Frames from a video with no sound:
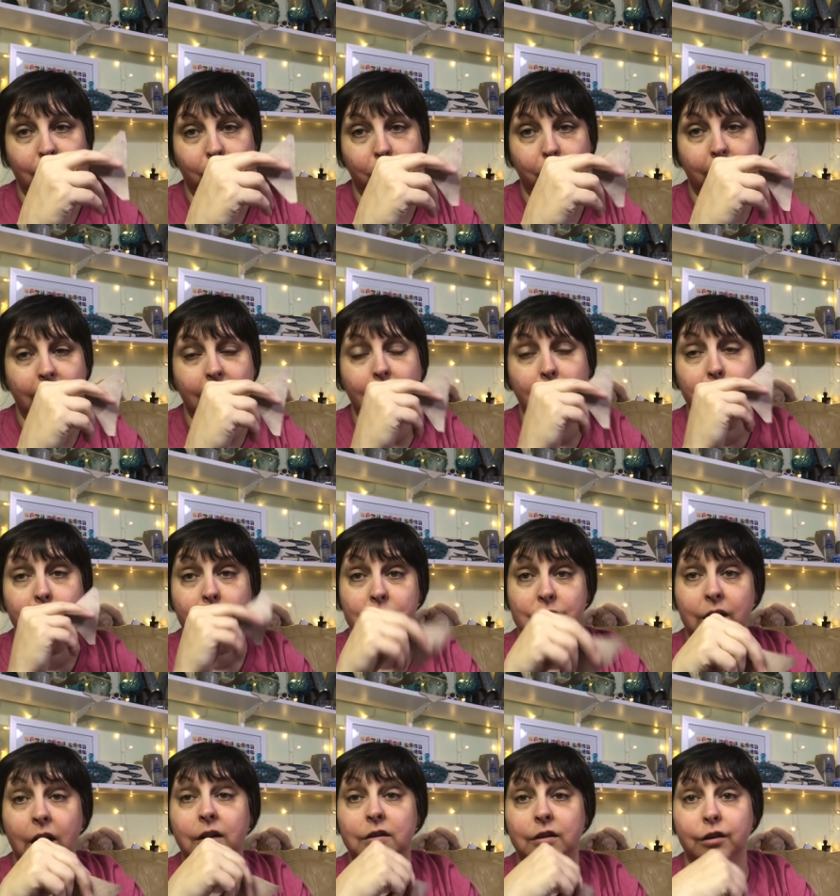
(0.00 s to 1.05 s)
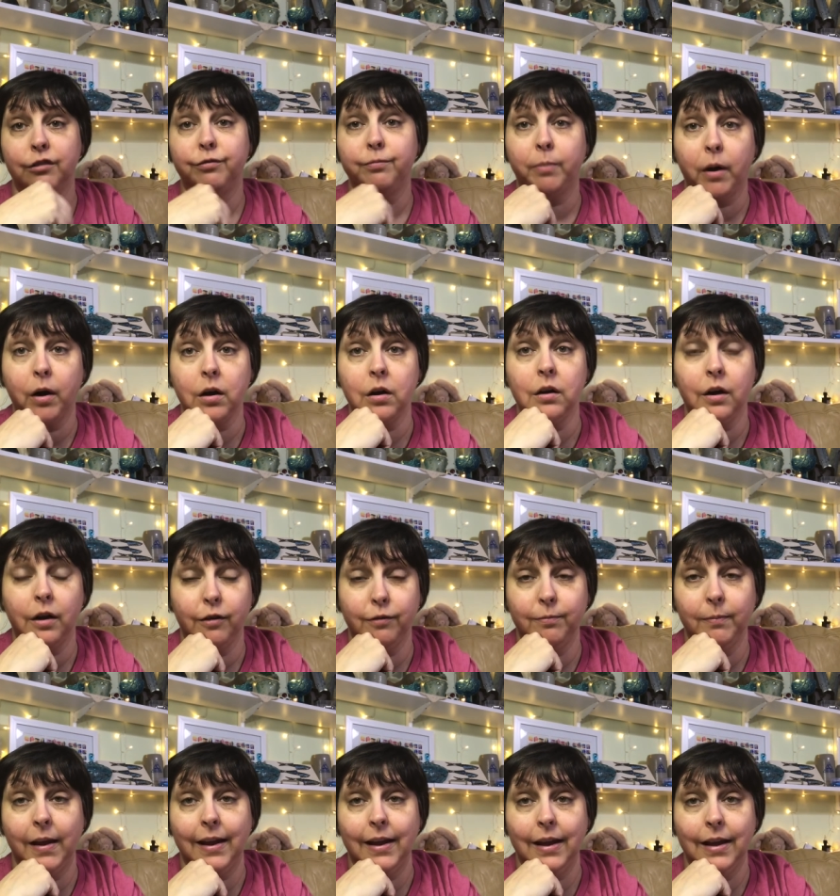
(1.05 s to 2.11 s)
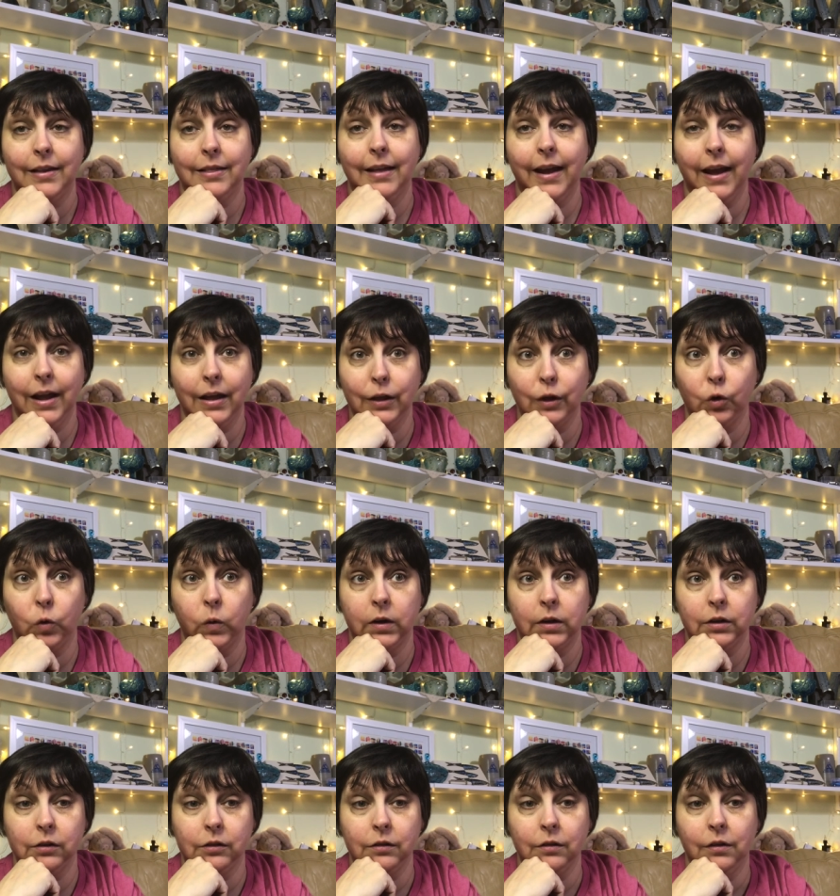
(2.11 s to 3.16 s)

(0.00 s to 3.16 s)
be a productive part of making the halo quilt